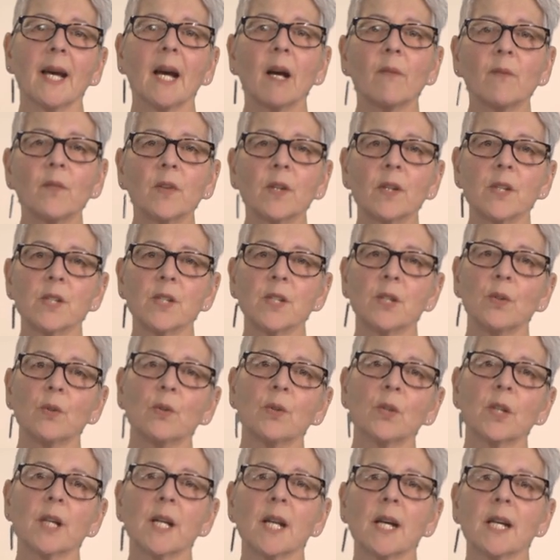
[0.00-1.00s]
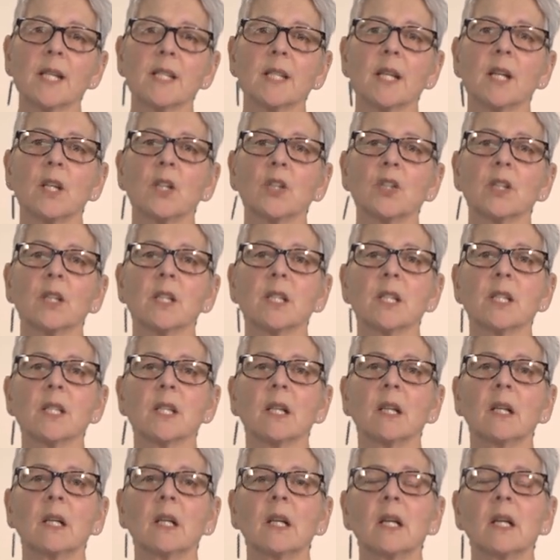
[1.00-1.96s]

advocacy organisations